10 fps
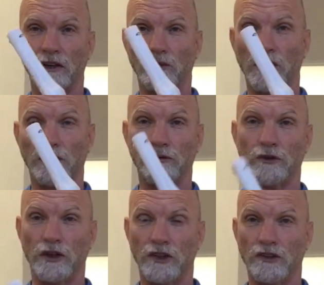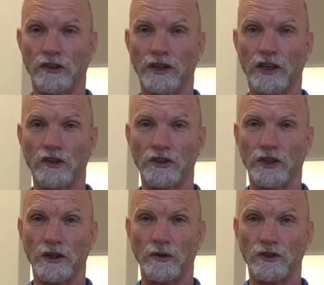when your foot hits the ground, as your
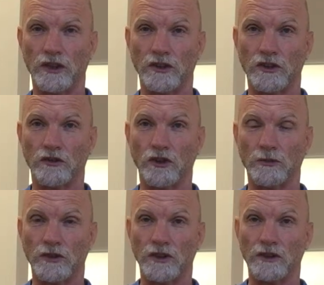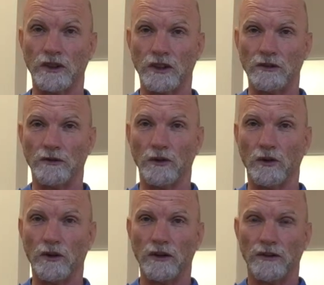heel starts to drop to the
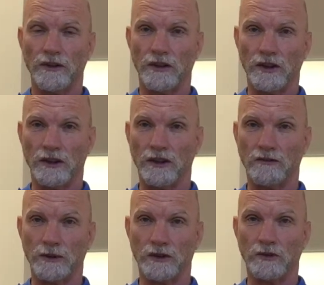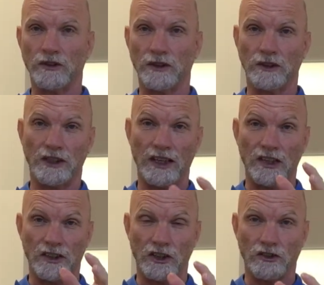floor, and the calf muscles are
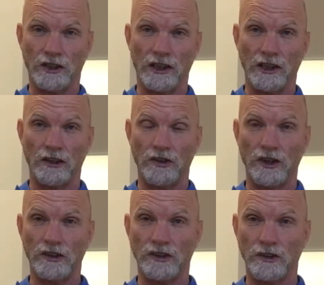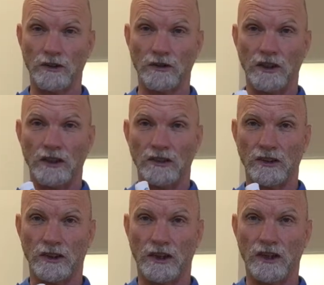eccentrically loading to
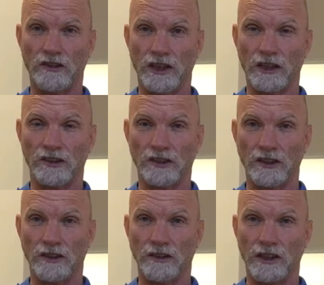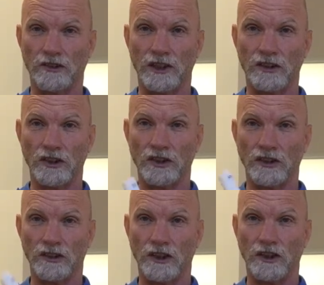ease that
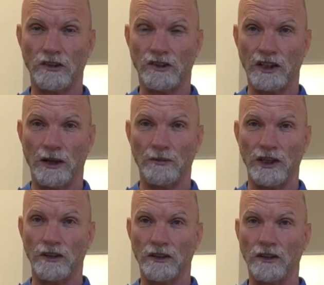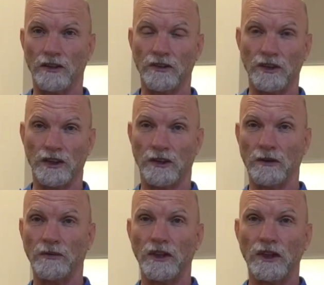transition, so you don't slam down hard on your heel.
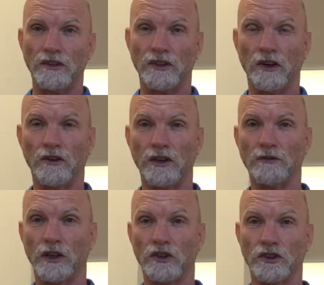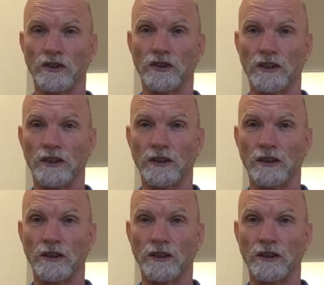So they function